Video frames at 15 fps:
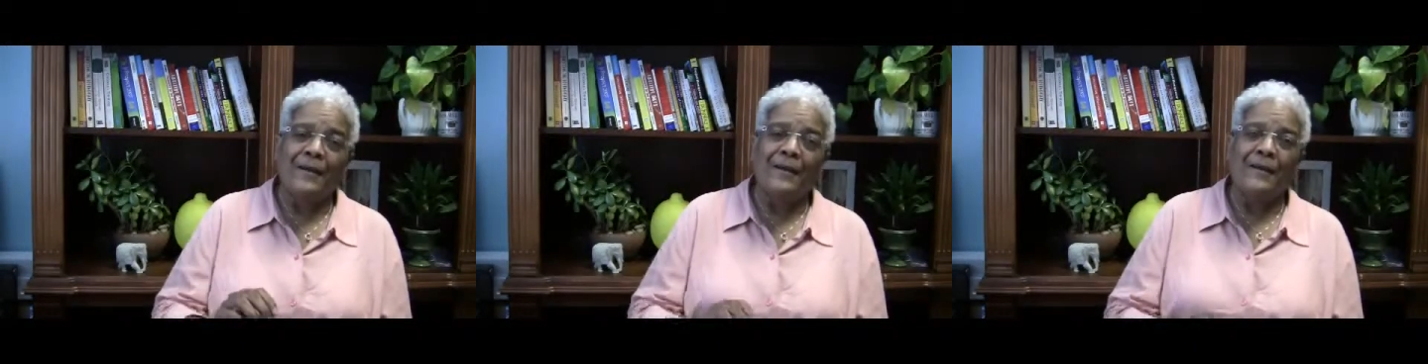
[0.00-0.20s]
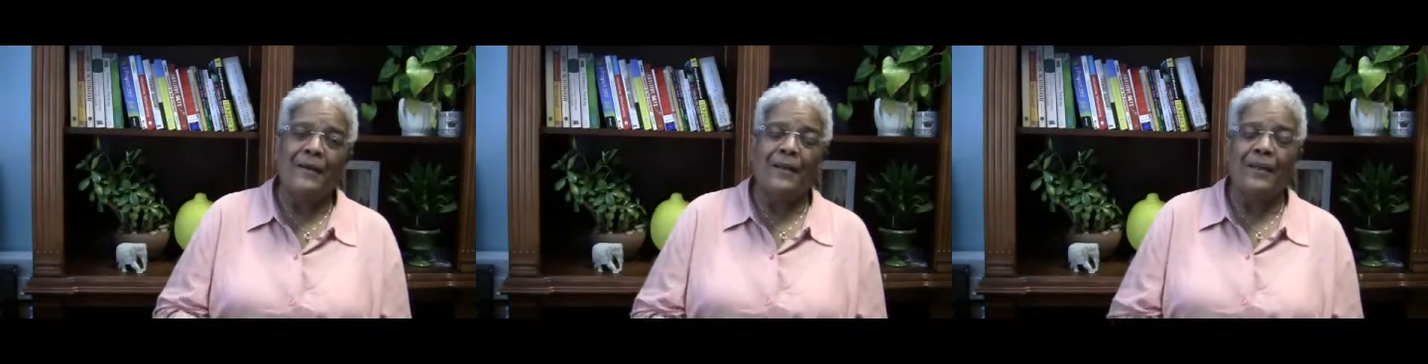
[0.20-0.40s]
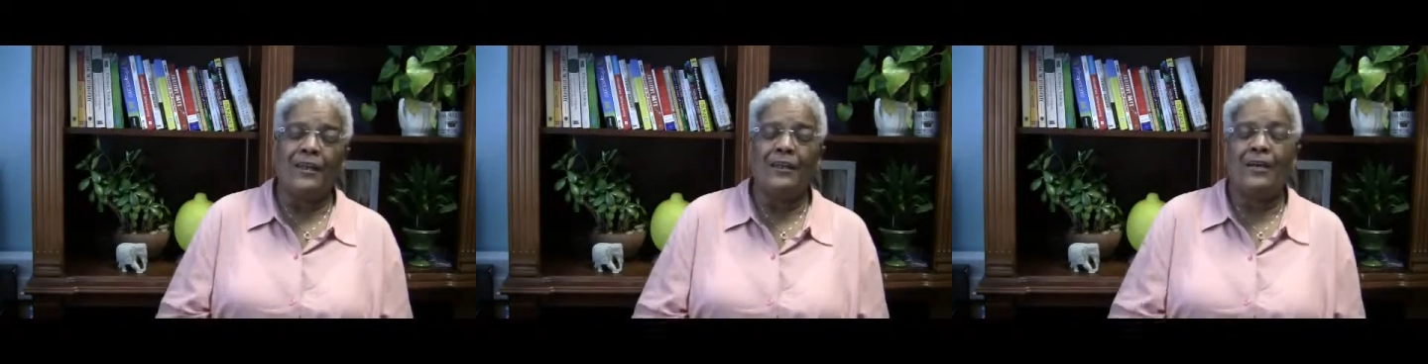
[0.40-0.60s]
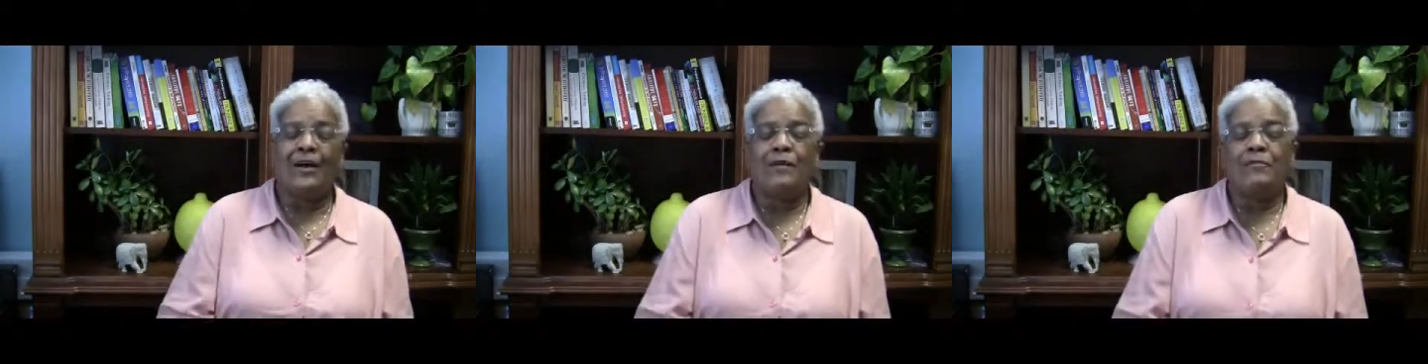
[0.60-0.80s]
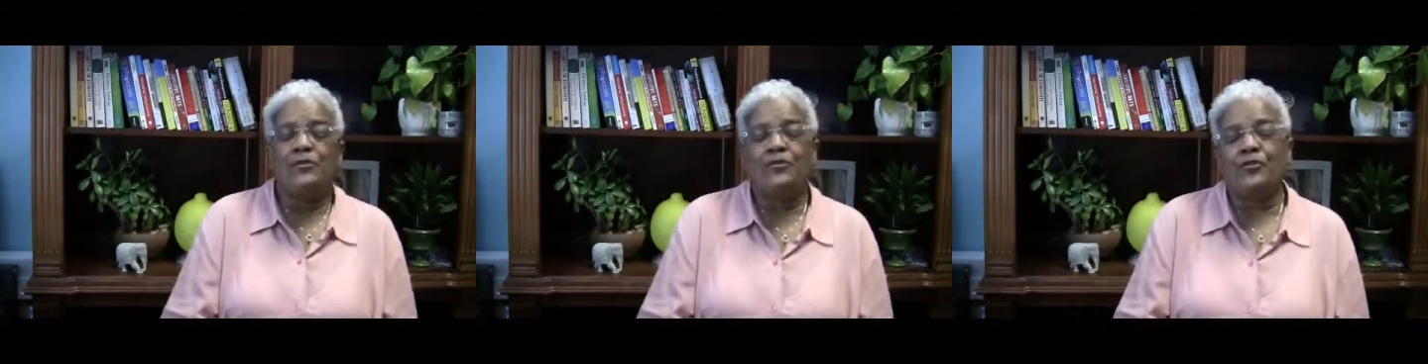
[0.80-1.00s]
and it
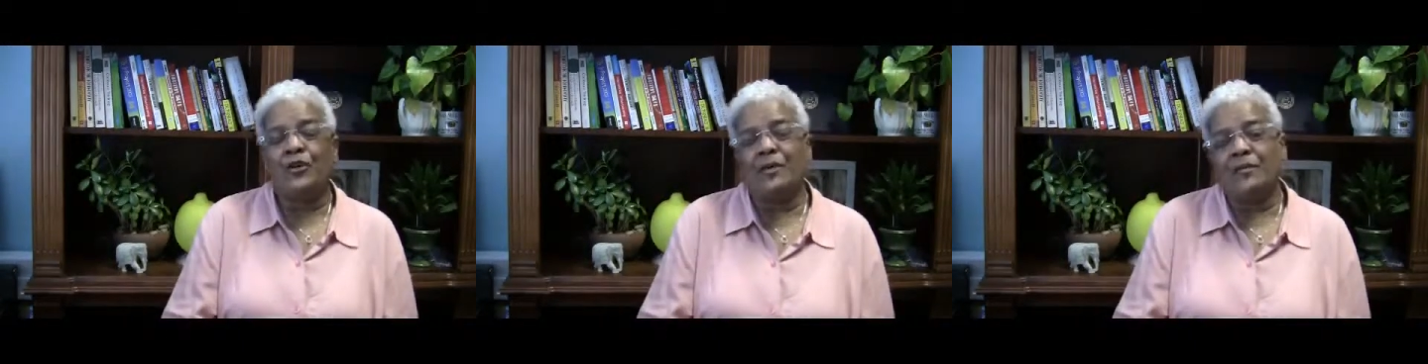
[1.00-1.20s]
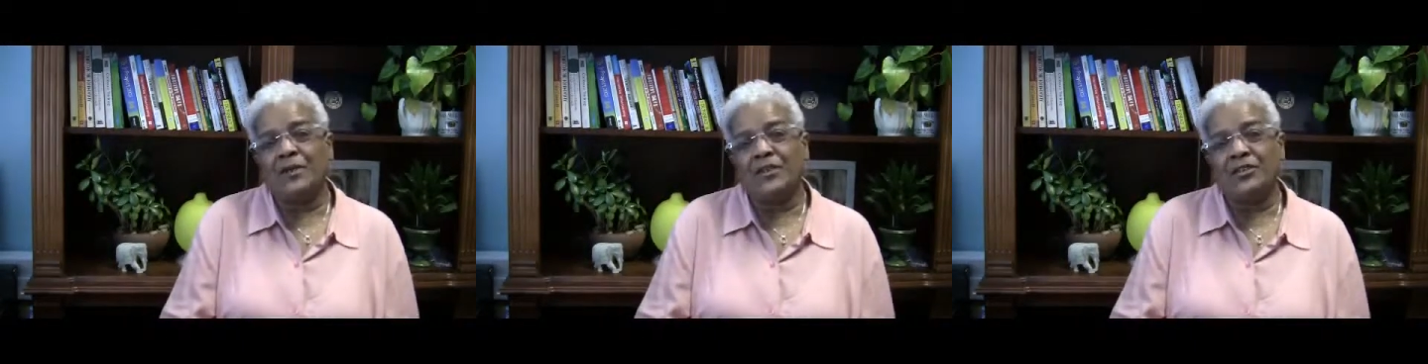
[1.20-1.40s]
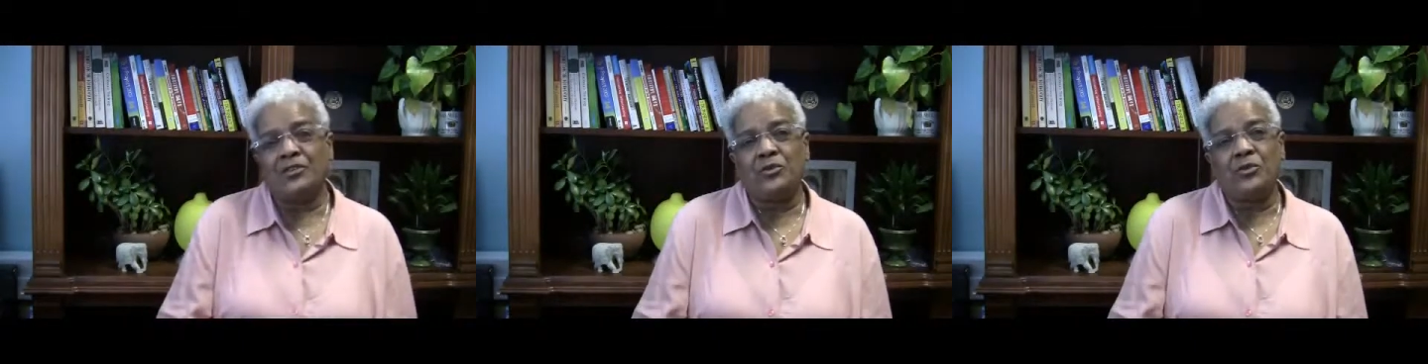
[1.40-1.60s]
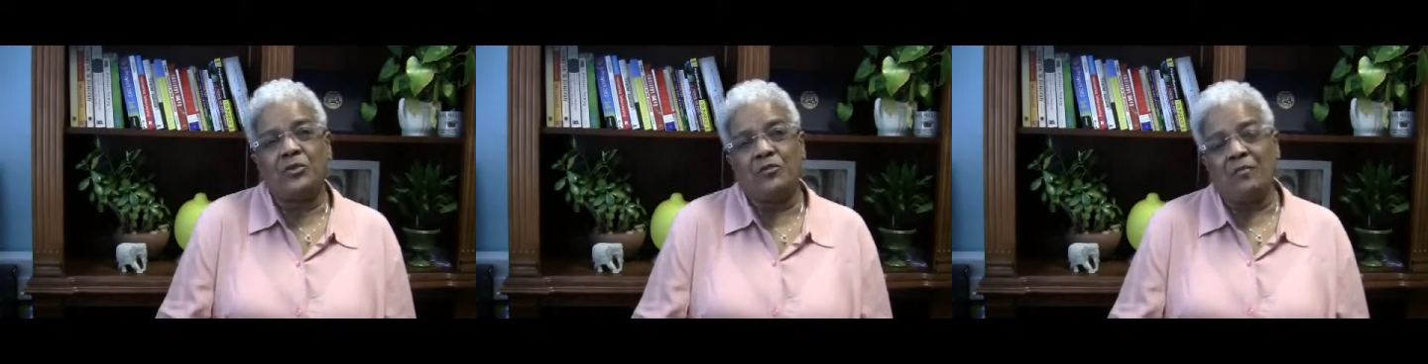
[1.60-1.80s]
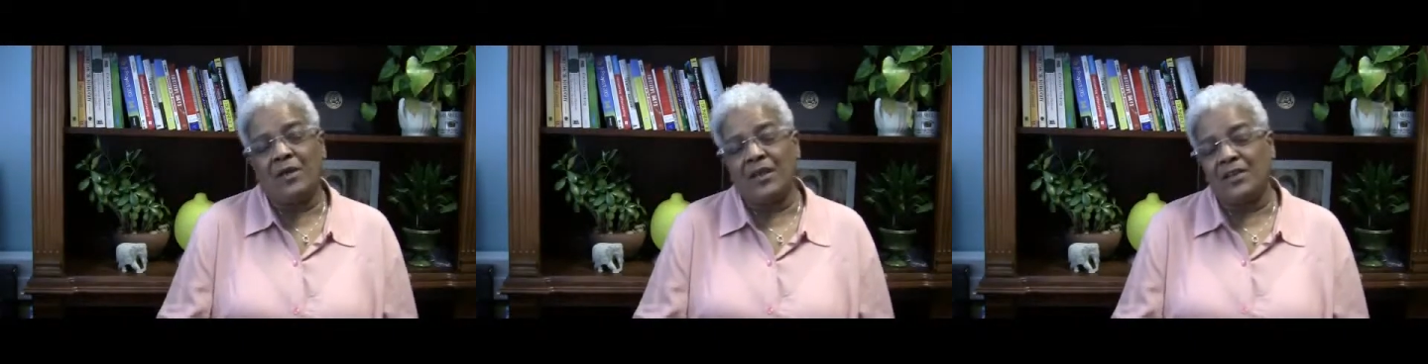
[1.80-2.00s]
comes from the Institute
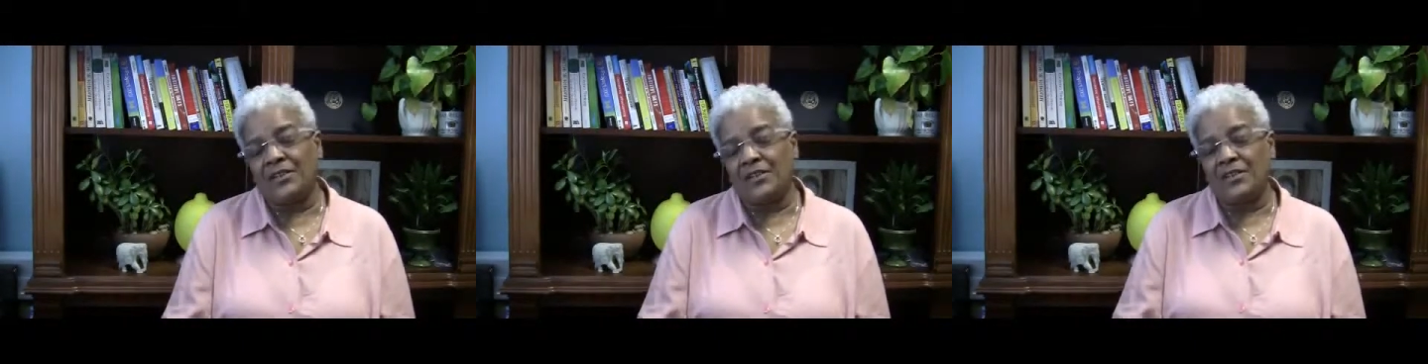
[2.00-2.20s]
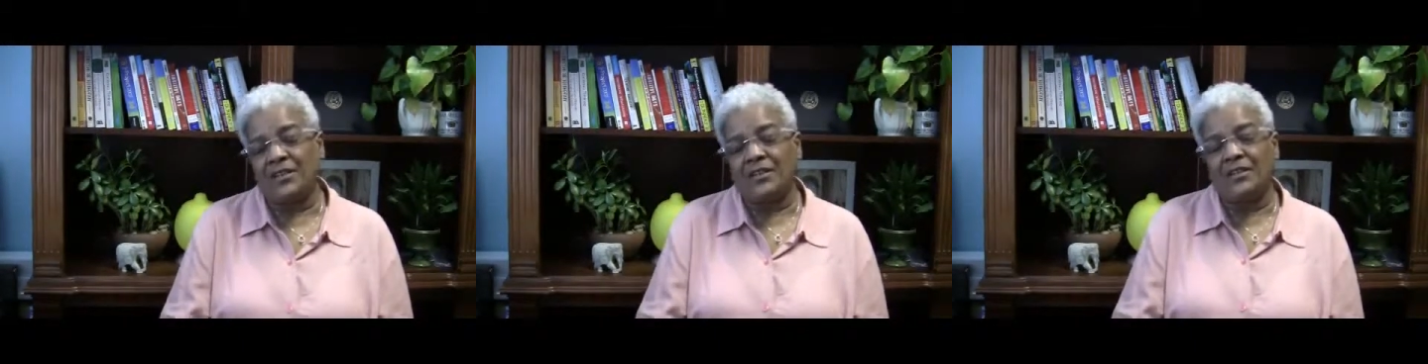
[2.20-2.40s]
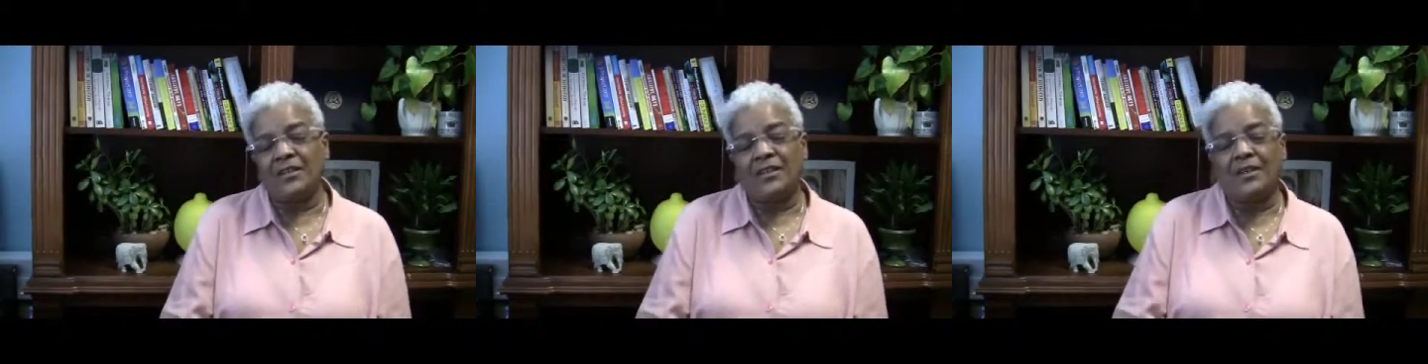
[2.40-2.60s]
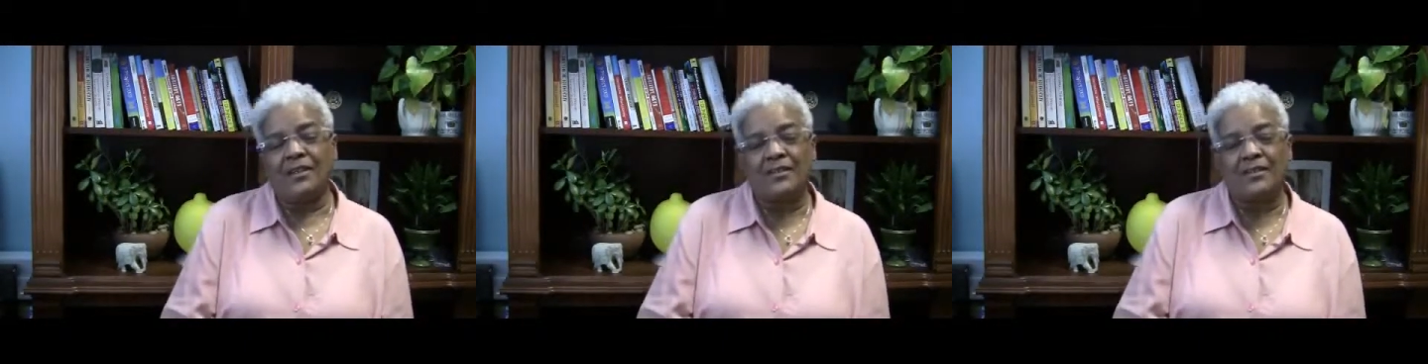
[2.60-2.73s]
of Medicine